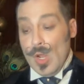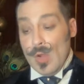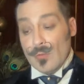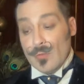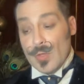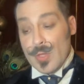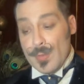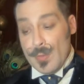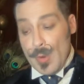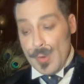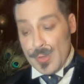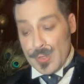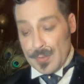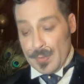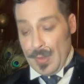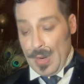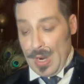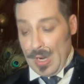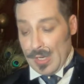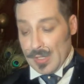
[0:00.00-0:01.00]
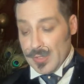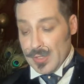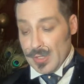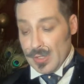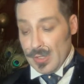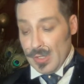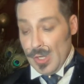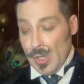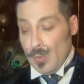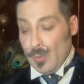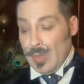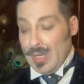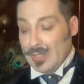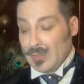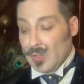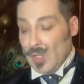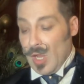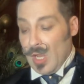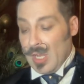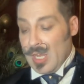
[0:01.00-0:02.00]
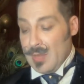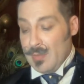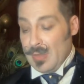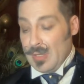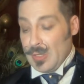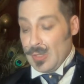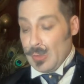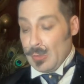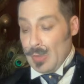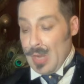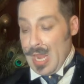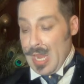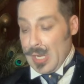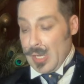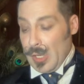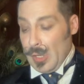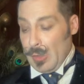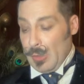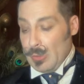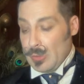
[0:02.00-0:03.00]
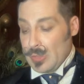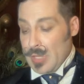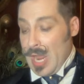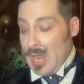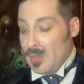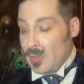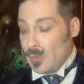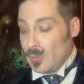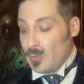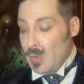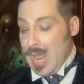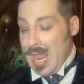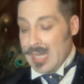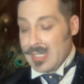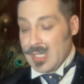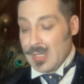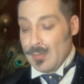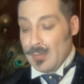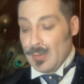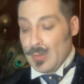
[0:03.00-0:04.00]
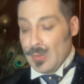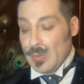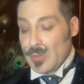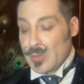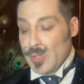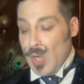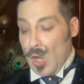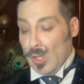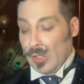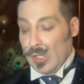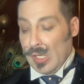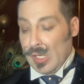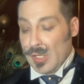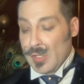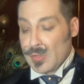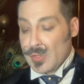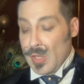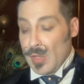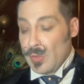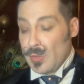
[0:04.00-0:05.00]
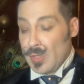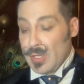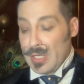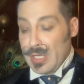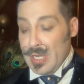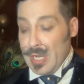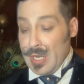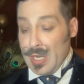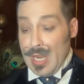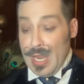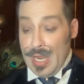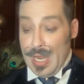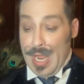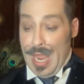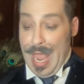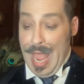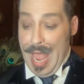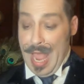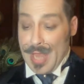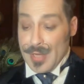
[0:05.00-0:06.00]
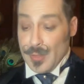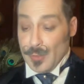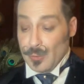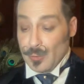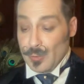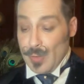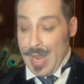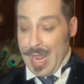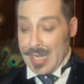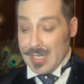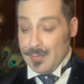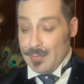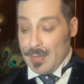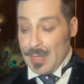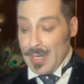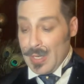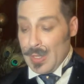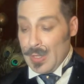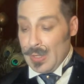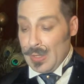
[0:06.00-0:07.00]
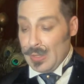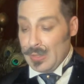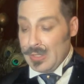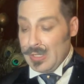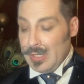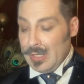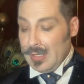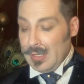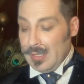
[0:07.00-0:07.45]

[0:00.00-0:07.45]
For the most part, we saw him in grey coat and the red and blue stockings, and he had a red beard,